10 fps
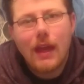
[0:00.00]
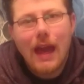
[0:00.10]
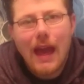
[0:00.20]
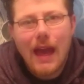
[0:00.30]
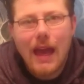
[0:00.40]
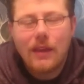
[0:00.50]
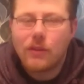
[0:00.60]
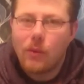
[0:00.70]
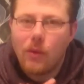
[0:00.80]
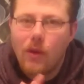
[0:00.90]
And
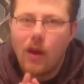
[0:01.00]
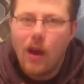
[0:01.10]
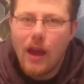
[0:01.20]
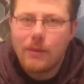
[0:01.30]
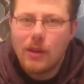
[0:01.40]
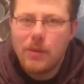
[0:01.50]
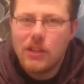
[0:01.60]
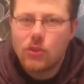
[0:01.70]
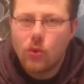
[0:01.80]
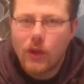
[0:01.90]
I'm going to be
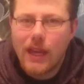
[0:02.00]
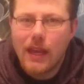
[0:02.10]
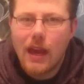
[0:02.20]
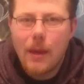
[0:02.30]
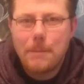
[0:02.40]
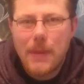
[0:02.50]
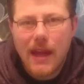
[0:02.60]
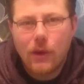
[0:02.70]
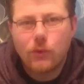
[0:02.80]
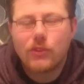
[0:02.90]
talking
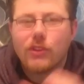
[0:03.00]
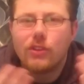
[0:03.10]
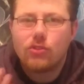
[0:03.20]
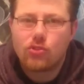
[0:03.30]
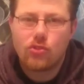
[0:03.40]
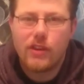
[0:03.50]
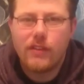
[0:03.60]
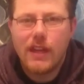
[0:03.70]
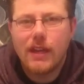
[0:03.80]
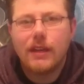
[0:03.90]
about
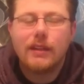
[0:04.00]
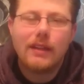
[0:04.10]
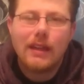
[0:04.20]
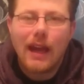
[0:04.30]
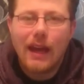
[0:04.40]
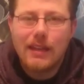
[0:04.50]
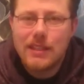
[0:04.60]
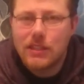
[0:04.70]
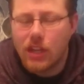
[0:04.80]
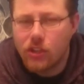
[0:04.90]
trivia. And I did
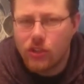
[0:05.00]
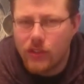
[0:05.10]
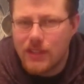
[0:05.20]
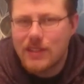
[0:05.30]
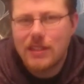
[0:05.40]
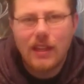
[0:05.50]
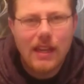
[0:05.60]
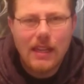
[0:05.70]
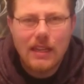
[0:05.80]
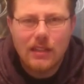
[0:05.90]
touch on this
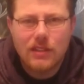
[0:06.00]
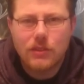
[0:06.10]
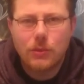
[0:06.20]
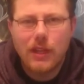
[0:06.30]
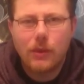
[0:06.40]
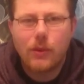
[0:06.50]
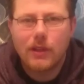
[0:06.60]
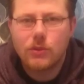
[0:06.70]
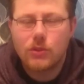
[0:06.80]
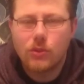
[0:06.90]
slightly last week when I
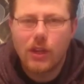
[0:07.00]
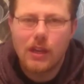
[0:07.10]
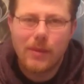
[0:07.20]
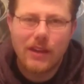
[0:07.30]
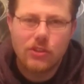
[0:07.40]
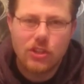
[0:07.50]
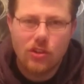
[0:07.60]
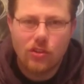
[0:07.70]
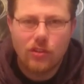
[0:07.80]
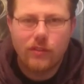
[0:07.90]
was talking about
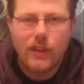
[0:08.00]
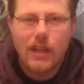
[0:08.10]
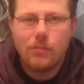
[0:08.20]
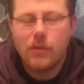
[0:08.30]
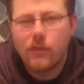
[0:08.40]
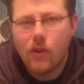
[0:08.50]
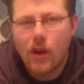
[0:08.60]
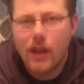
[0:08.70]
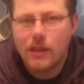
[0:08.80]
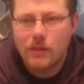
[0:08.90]
geography before
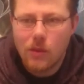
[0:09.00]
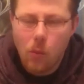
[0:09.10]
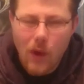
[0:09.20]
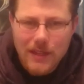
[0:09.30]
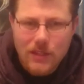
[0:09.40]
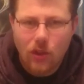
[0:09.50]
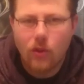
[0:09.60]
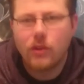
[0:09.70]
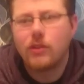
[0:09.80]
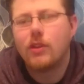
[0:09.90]
I went
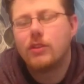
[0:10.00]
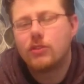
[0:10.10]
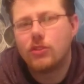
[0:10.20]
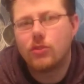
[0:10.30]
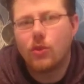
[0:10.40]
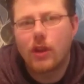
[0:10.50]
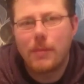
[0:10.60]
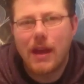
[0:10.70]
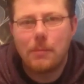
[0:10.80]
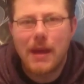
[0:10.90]
on to talk
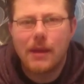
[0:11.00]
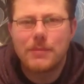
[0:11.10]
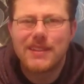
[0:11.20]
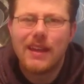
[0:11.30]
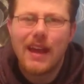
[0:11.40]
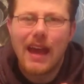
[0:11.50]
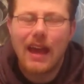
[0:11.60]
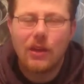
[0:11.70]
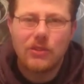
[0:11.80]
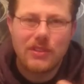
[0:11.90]
about maps,
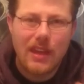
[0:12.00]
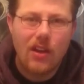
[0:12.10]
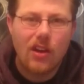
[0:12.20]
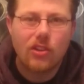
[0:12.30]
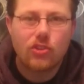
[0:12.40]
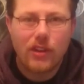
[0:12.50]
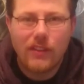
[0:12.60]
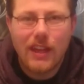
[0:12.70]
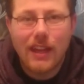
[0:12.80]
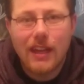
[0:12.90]
how there are
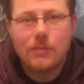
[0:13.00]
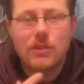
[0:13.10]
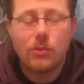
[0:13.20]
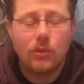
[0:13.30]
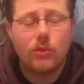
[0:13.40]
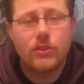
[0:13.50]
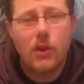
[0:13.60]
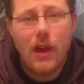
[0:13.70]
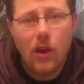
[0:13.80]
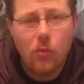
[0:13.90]
trivia games that will also
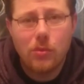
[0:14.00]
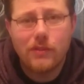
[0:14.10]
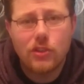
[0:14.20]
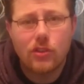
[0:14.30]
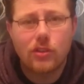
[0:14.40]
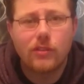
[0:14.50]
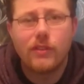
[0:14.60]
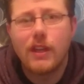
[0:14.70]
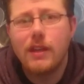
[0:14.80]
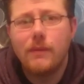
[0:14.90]
help with
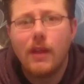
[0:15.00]
geography.